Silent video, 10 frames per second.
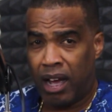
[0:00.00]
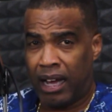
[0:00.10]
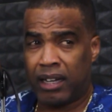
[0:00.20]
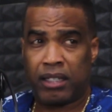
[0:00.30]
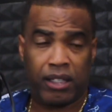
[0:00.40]
I
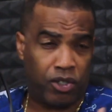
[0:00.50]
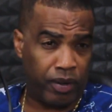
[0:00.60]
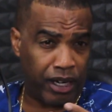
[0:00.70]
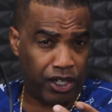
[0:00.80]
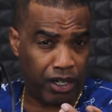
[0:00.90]
had a
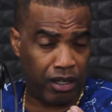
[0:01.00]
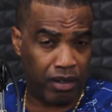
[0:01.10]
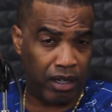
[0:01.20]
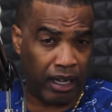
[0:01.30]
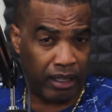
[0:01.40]

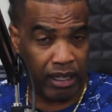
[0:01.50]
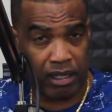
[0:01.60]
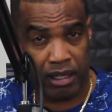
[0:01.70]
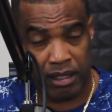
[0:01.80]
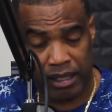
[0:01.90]
situation like
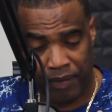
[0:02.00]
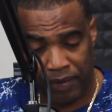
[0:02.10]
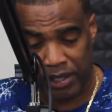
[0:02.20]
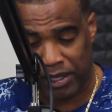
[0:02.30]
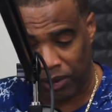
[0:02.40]
this in St.
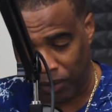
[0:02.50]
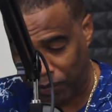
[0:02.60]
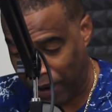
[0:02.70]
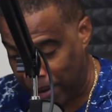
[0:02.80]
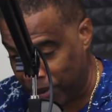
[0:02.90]
Vincent
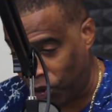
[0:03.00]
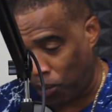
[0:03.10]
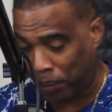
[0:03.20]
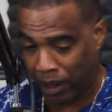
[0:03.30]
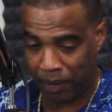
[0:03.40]
with Fireman
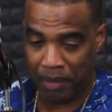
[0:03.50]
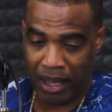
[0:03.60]
Hooper,